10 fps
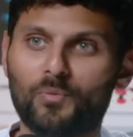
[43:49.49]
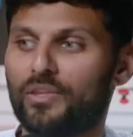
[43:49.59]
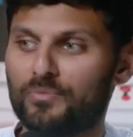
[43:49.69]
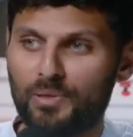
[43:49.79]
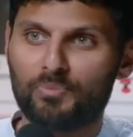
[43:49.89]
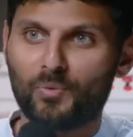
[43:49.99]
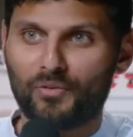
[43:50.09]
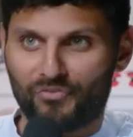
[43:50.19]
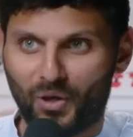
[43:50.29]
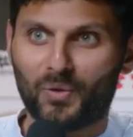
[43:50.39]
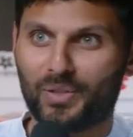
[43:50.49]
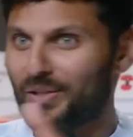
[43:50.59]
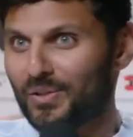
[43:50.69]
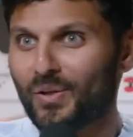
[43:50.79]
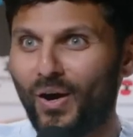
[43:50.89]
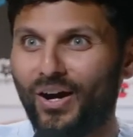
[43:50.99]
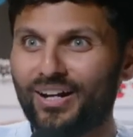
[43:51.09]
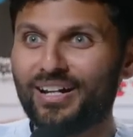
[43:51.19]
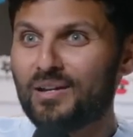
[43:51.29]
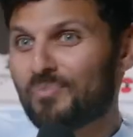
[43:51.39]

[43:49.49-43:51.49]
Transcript: whether people were following or not,